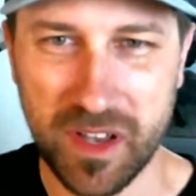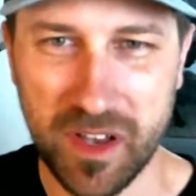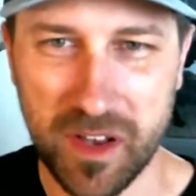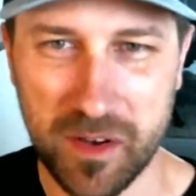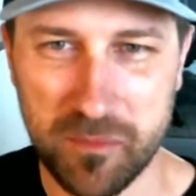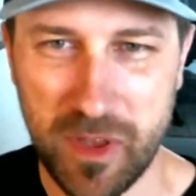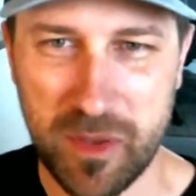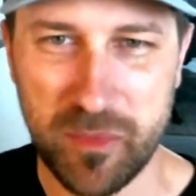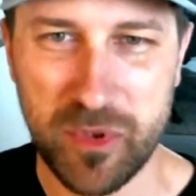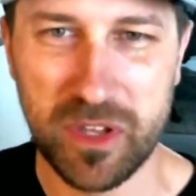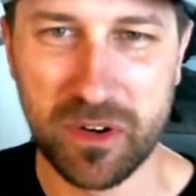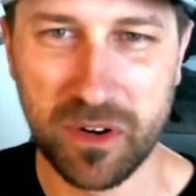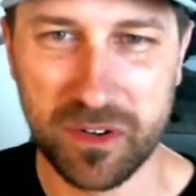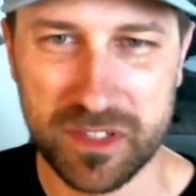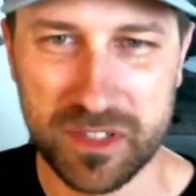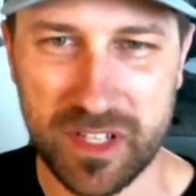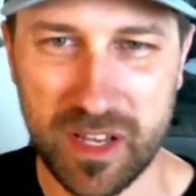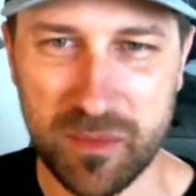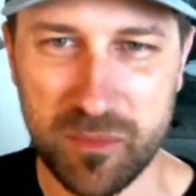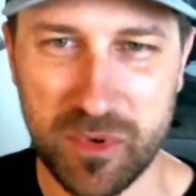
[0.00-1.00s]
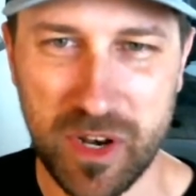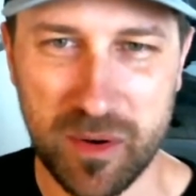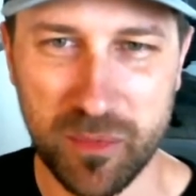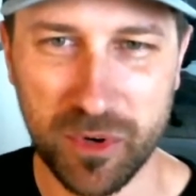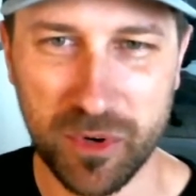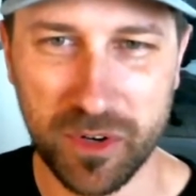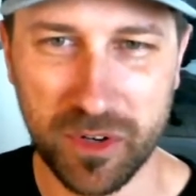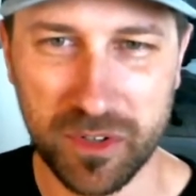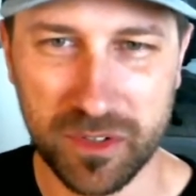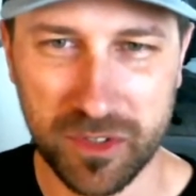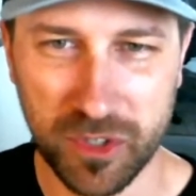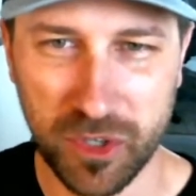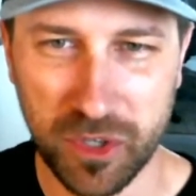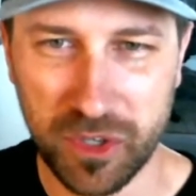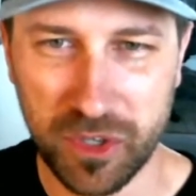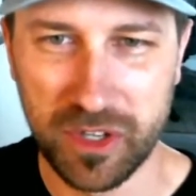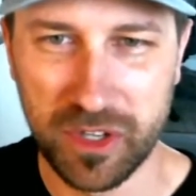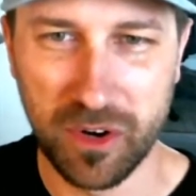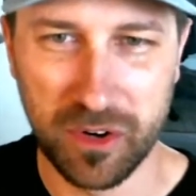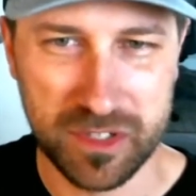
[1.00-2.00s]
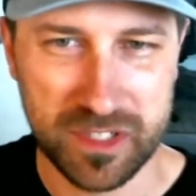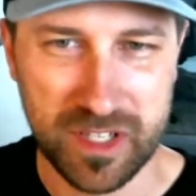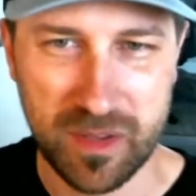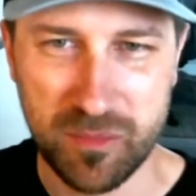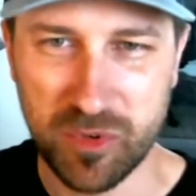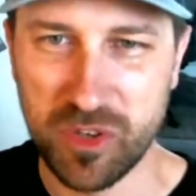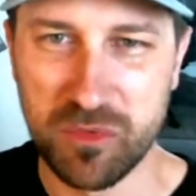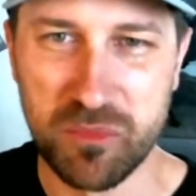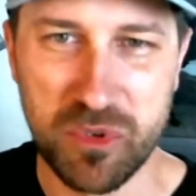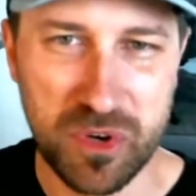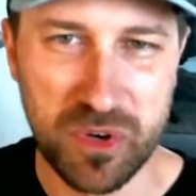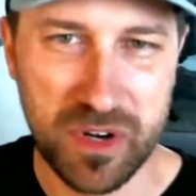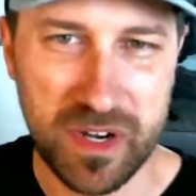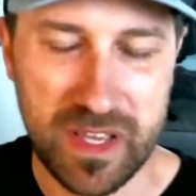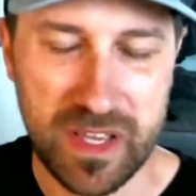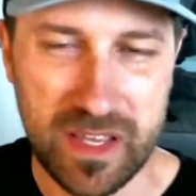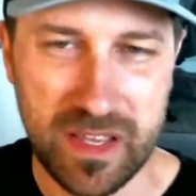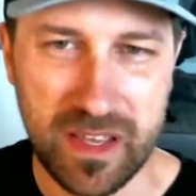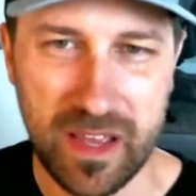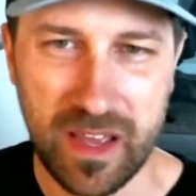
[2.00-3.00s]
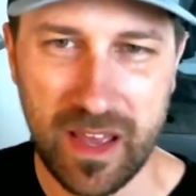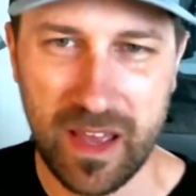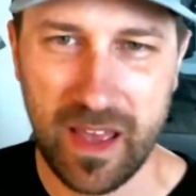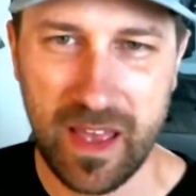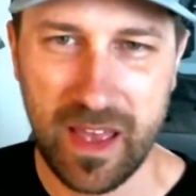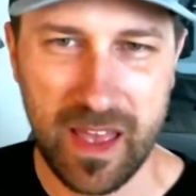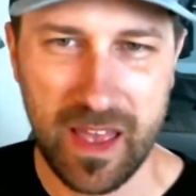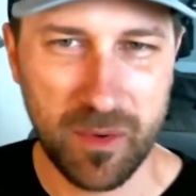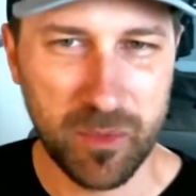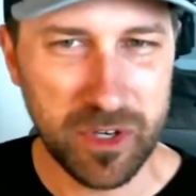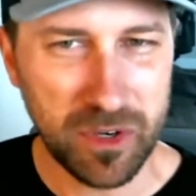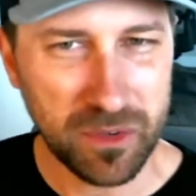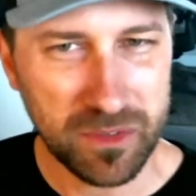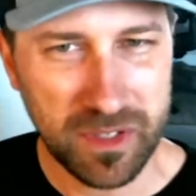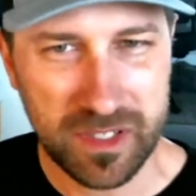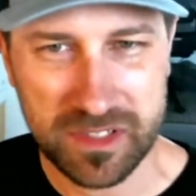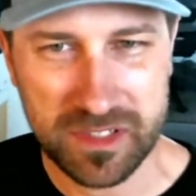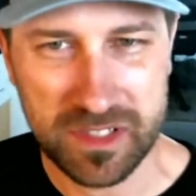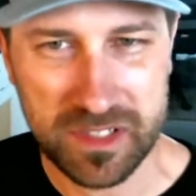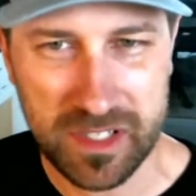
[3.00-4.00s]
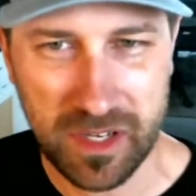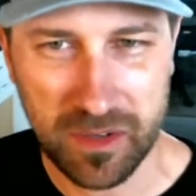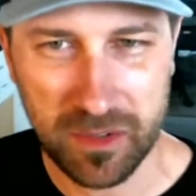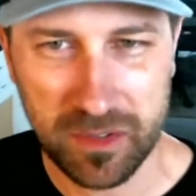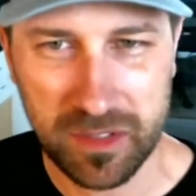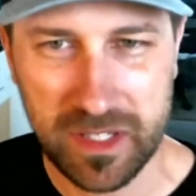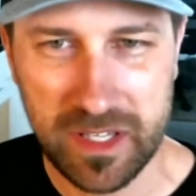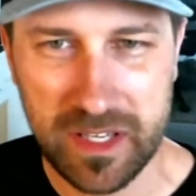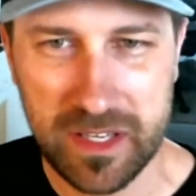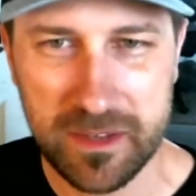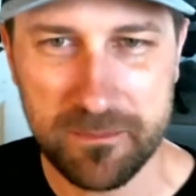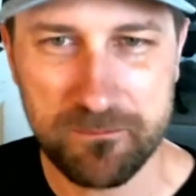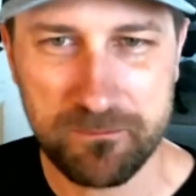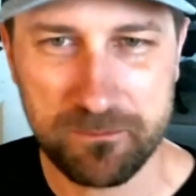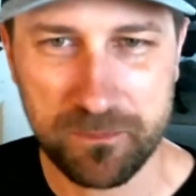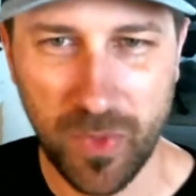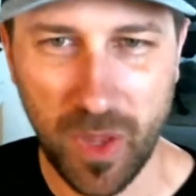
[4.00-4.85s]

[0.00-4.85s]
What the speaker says: maybe in our same neighborhood, our same community, and we don't necessarily